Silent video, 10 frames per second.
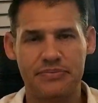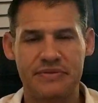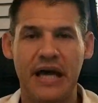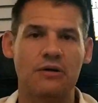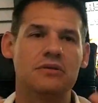
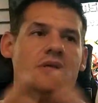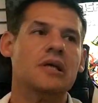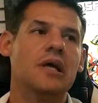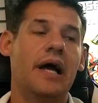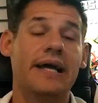Now,
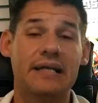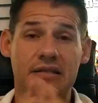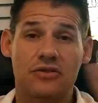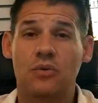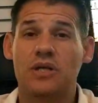I get
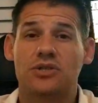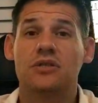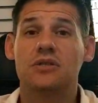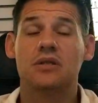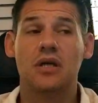this question